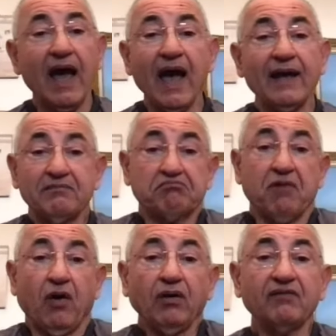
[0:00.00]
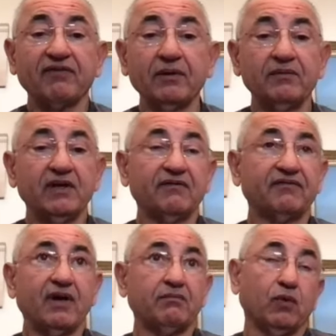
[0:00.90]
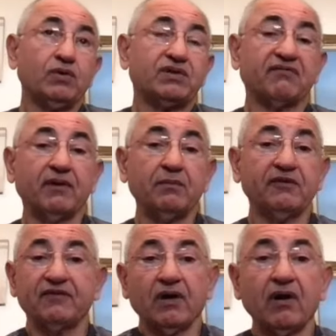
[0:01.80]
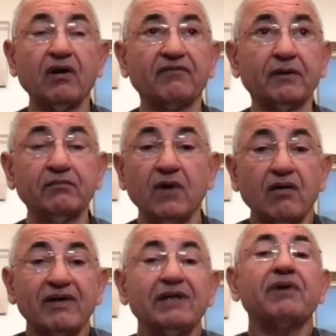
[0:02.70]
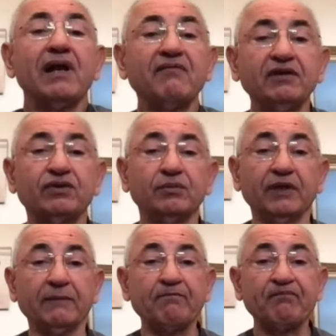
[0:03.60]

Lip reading: And all of them, if most of them, if not all of them, are irrelevant to me.